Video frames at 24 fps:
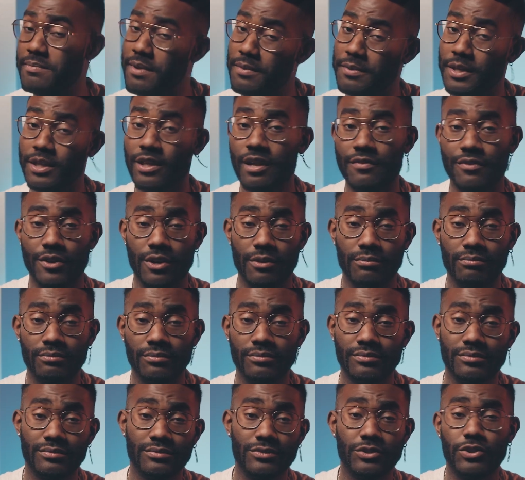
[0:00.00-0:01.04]
and maybe clever.
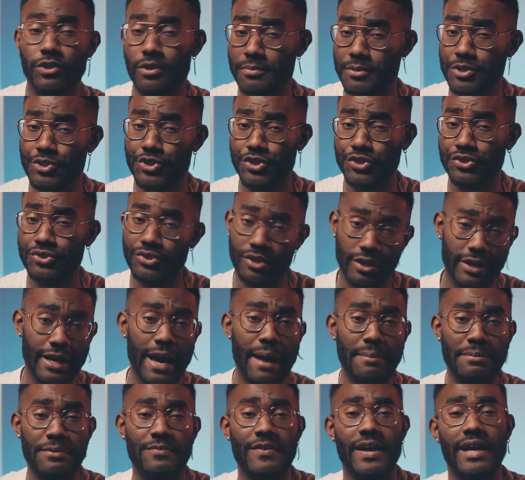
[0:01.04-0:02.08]
Your images are
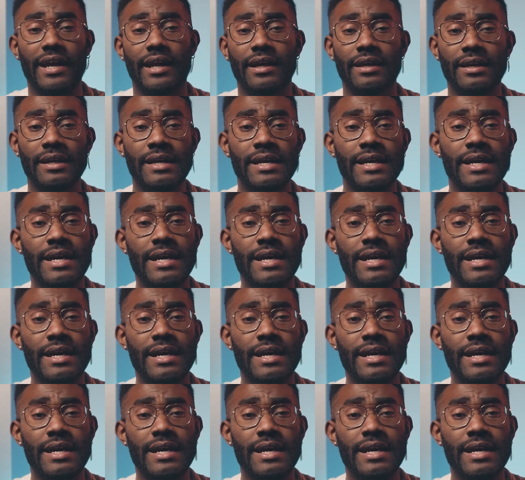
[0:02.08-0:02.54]
captivating.